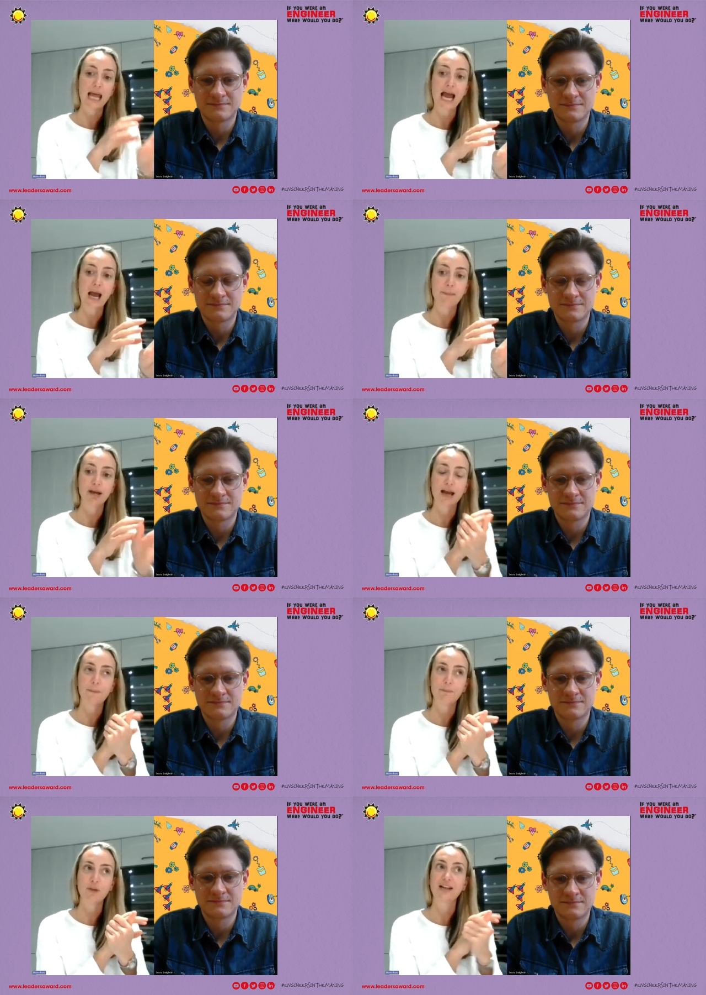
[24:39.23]
Speaker 1: in a
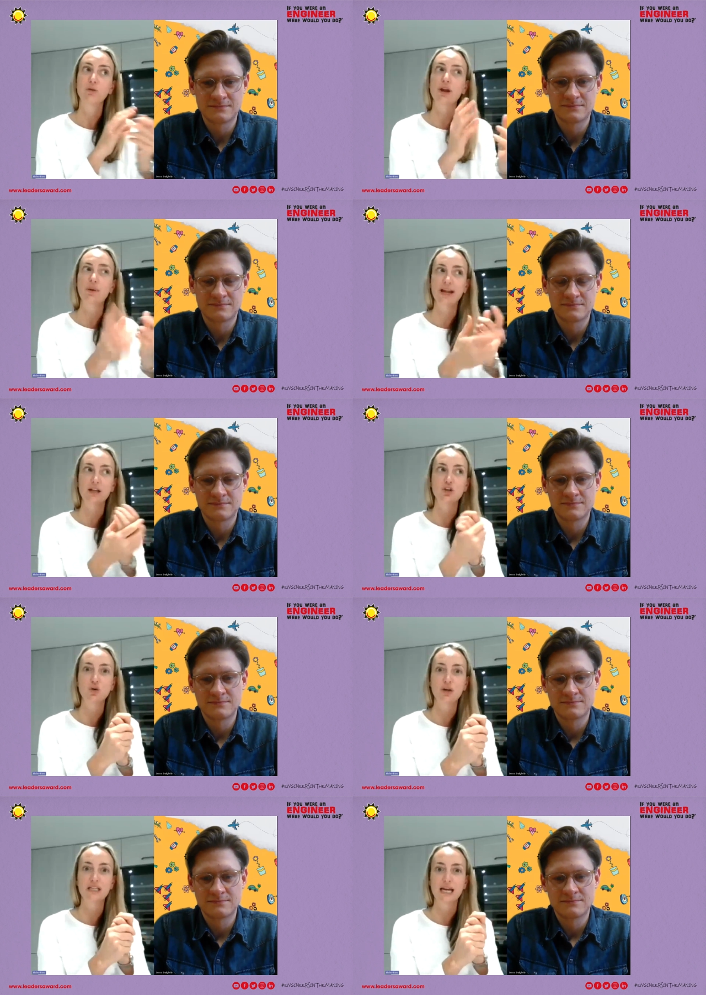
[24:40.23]
lab, um, and although I
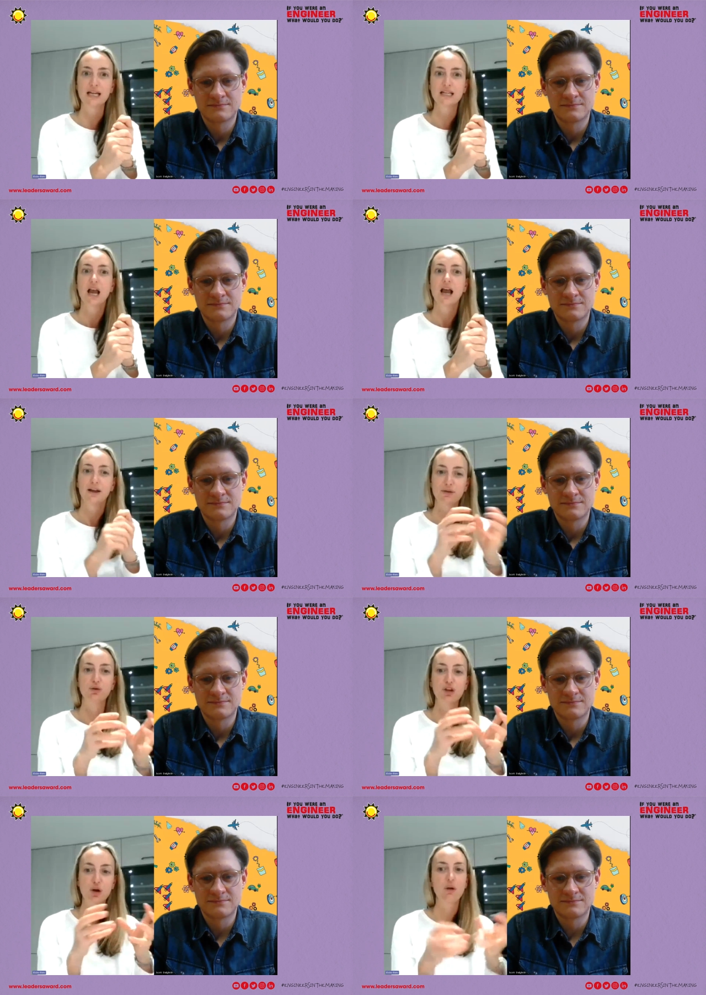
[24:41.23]
enjoyed it,
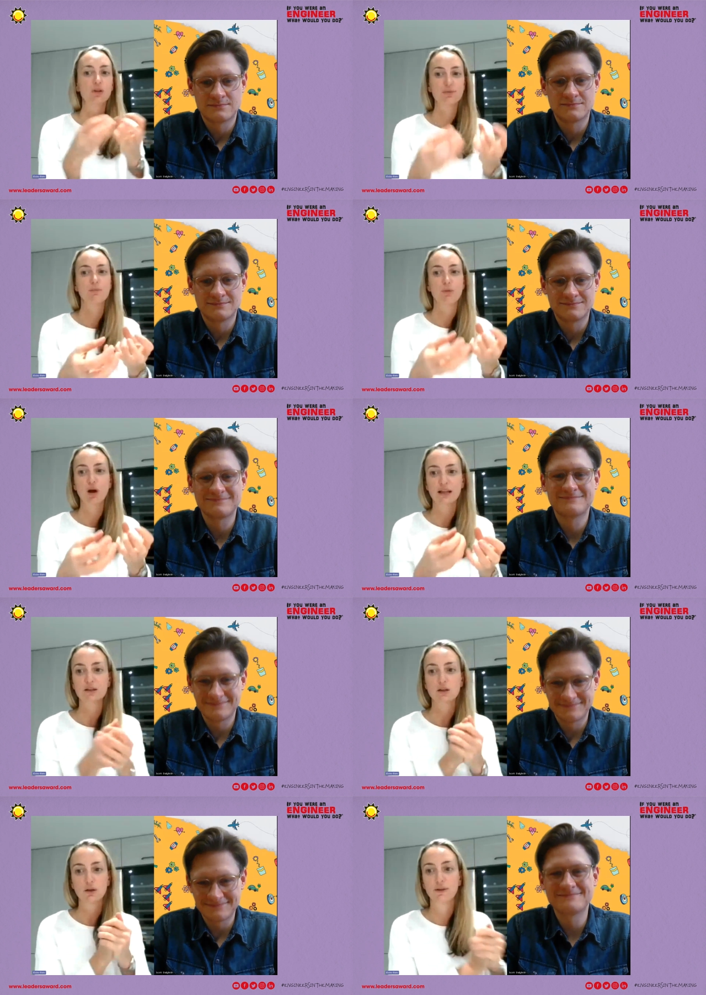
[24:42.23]
I thought, no, I want to be
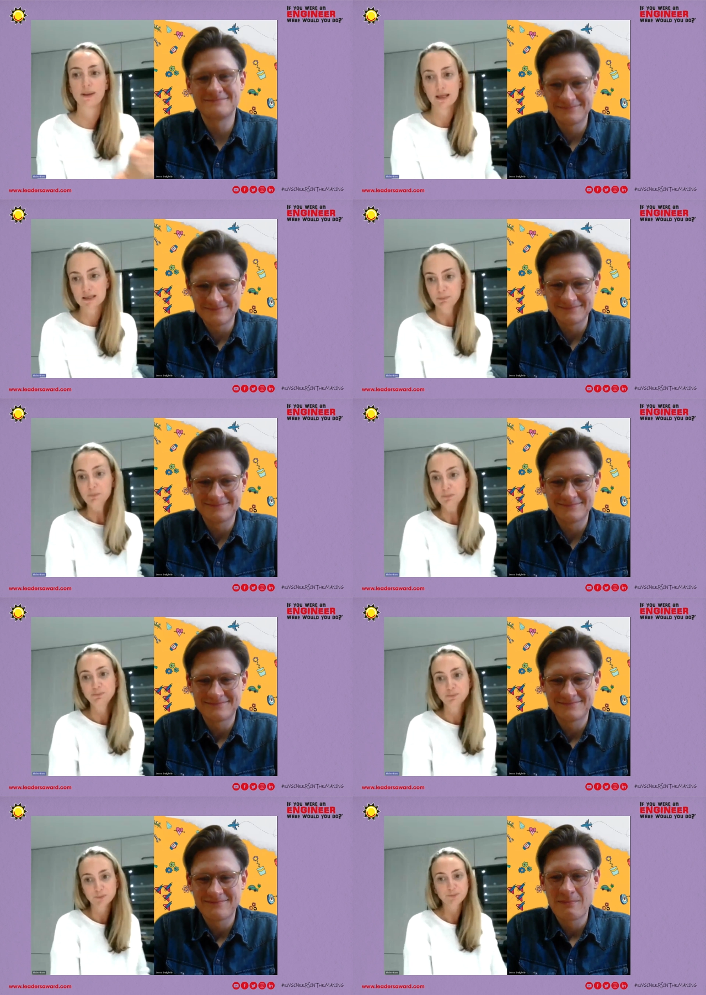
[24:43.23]
more hands on than this.
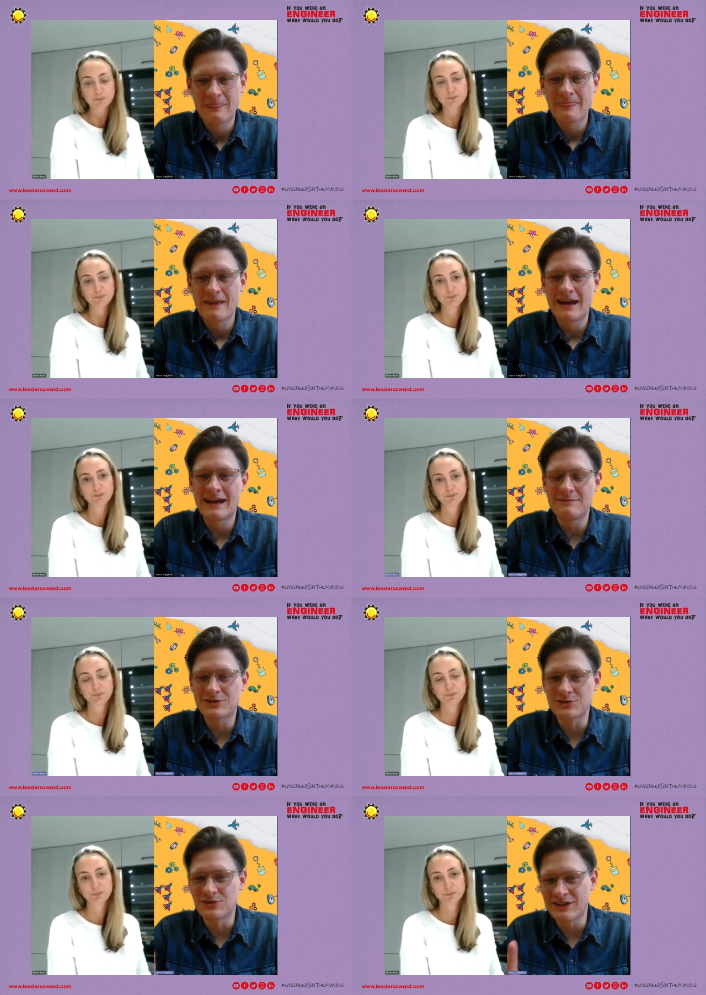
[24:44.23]

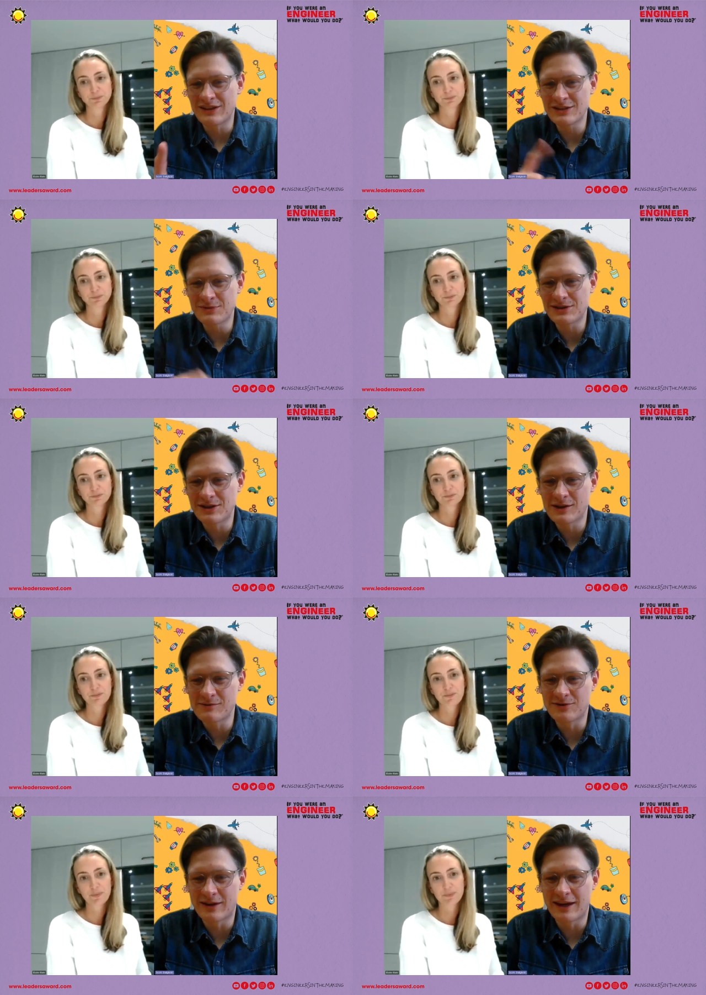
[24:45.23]
Speaker 2: Um, so th- this question
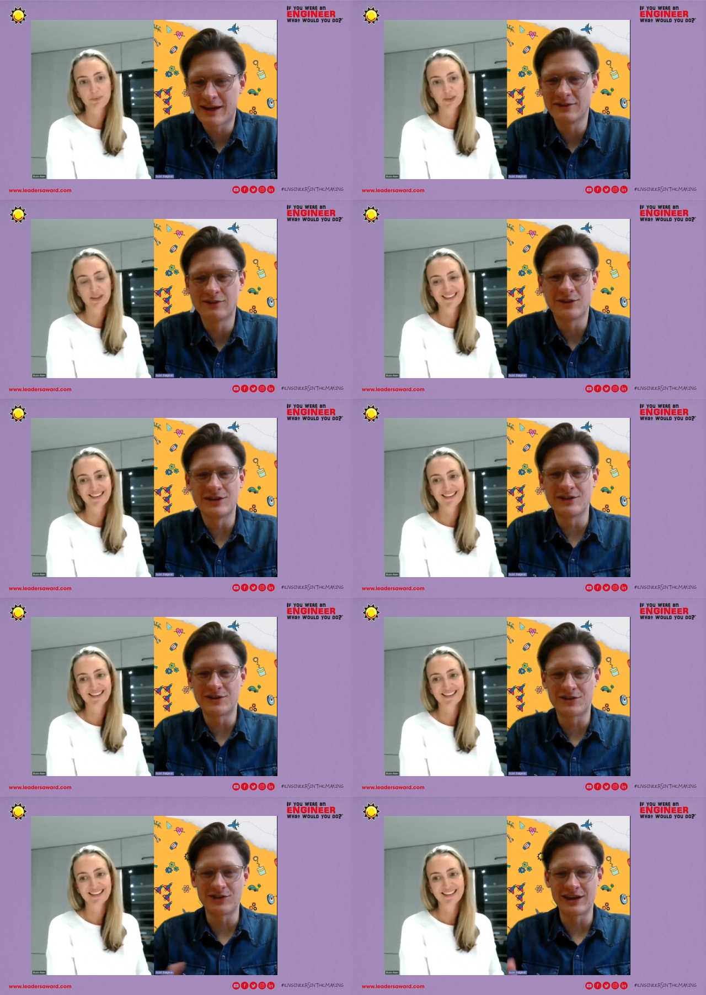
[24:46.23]
comes from Calvin in
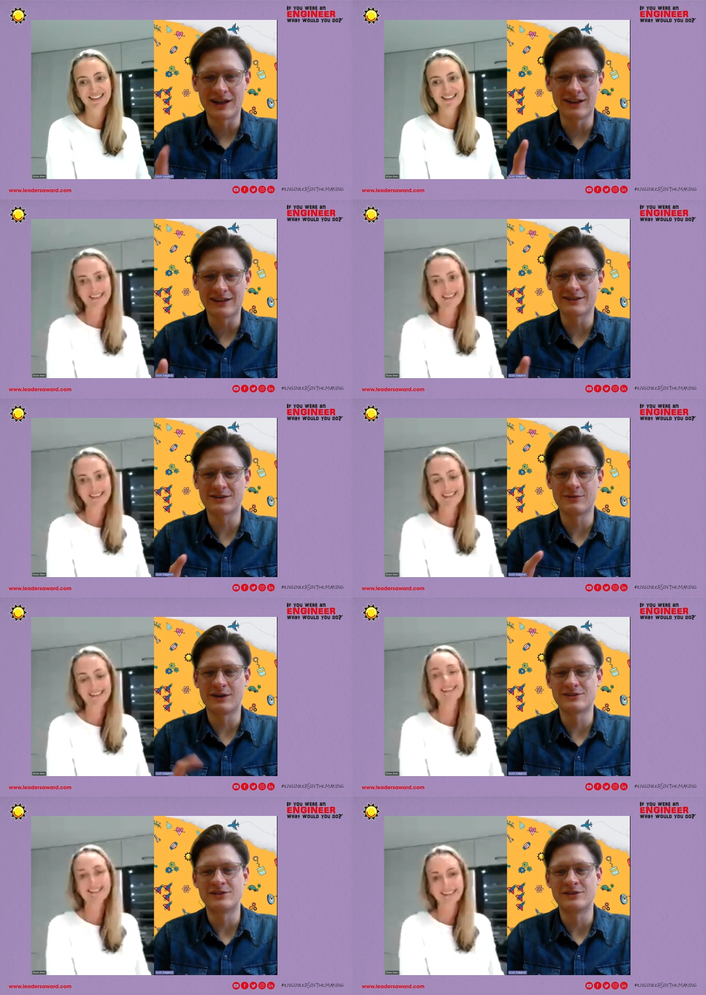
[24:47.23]
year three. I like this
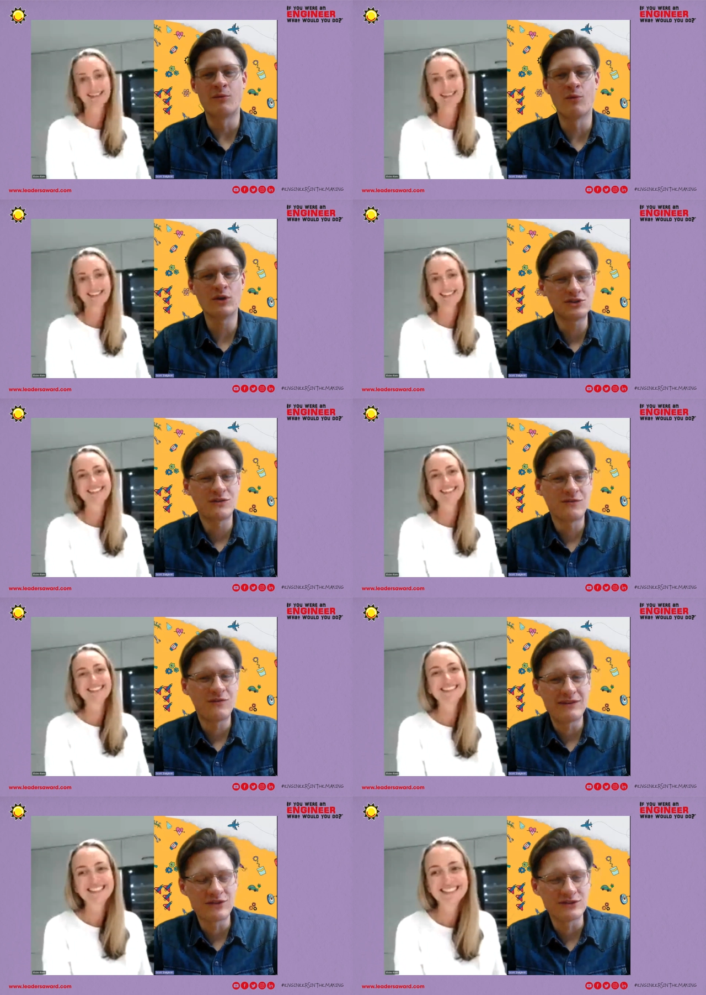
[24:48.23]
question. What's your
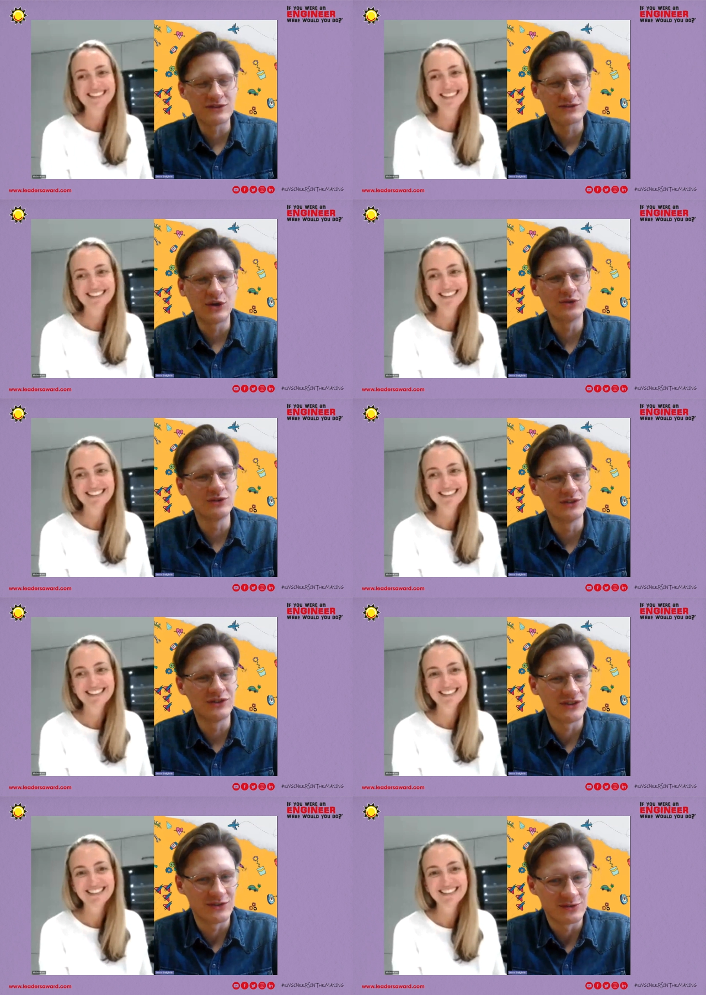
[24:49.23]
favorite tool
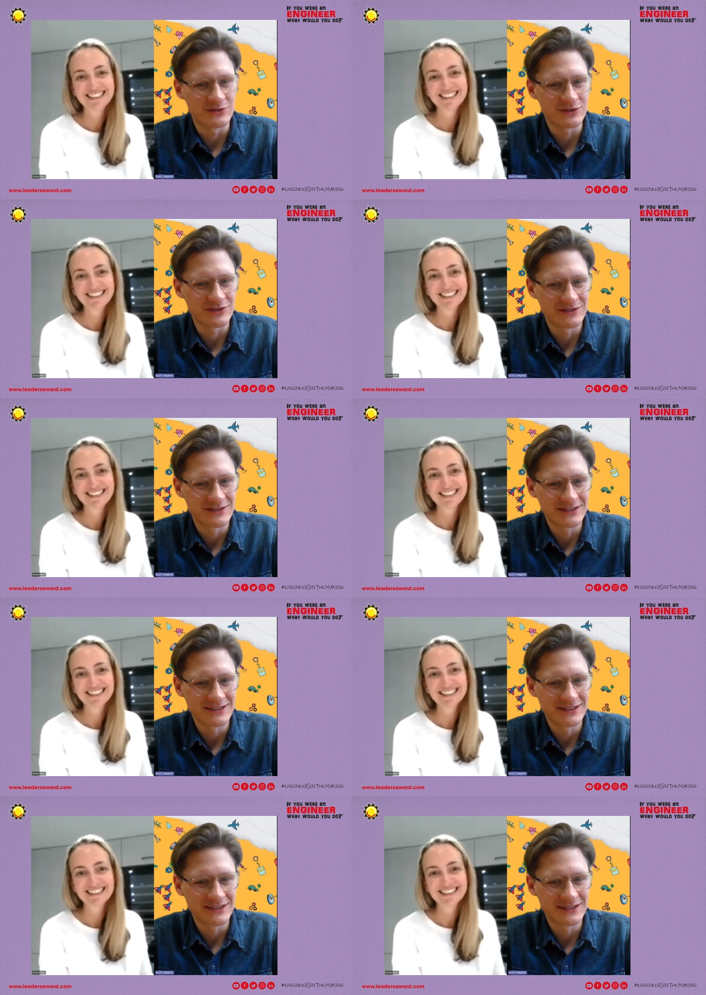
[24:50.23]
to use?